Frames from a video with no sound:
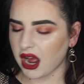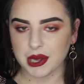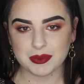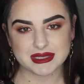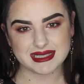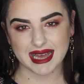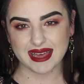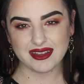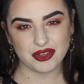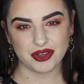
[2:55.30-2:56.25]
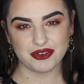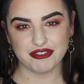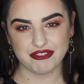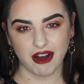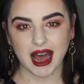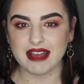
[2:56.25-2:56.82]
I would say, a good
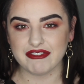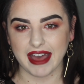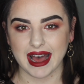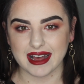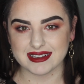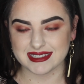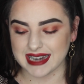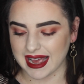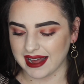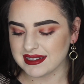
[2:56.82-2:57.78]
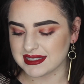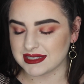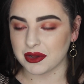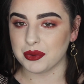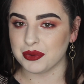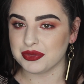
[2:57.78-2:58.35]
5 hours now,
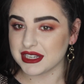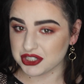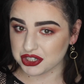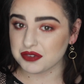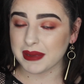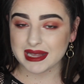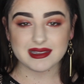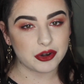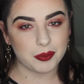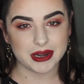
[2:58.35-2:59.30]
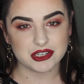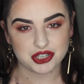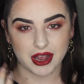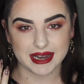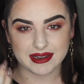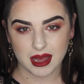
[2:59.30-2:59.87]
so there should be a little bit of
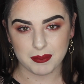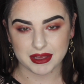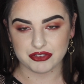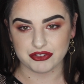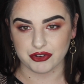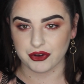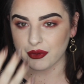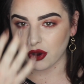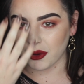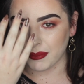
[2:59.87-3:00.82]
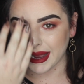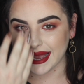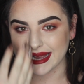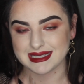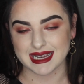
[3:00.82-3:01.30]
shine coming through on my